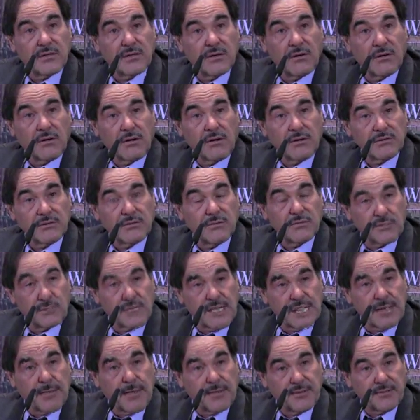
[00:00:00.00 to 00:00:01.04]
called
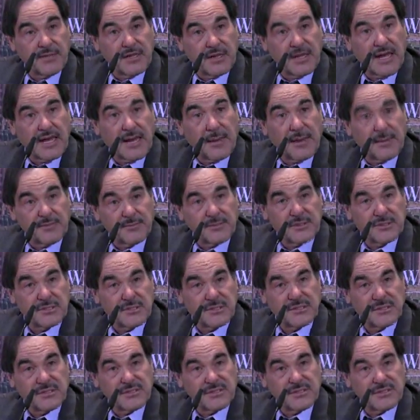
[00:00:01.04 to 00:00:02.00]
"What's Happening Happens."